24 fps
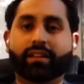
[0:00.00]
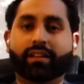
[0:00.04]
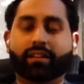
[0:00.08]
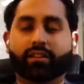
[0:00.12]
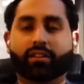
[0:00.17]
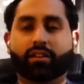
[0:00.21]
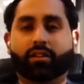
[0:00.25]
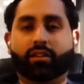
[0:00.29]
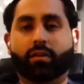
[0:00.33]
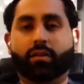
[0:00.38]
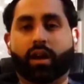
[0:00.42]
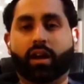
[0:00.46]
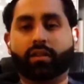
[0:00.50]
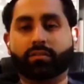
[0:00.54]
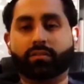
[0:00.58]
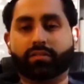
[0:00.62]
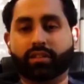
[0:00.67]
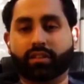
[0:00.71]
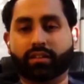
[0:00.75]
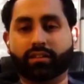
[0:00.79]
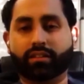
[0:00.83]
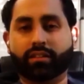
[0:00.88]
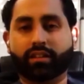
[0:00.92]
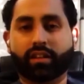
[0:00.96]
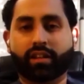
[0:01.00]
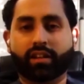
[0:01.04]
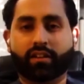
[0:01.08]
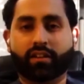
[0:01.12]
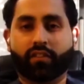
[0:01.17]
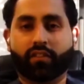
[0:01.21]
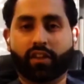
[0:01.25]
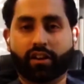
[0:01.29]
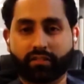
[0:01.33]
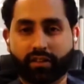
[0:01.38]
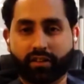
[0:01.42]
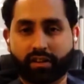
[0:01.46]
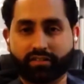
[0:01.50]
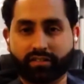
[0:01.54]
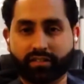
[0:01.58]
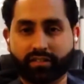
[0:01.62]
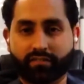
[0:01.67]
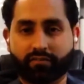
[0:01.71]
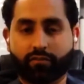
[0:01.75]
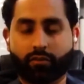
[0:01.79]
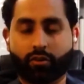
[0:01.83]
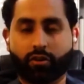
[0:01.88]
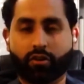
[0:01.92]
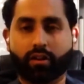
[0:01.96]
I did
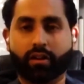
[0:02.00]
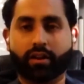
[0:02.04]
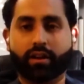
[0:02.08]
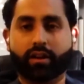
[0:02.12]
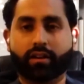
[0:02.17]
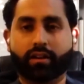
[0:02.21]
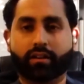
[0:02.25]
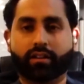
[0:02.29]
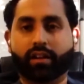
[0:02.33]
fundraising for it.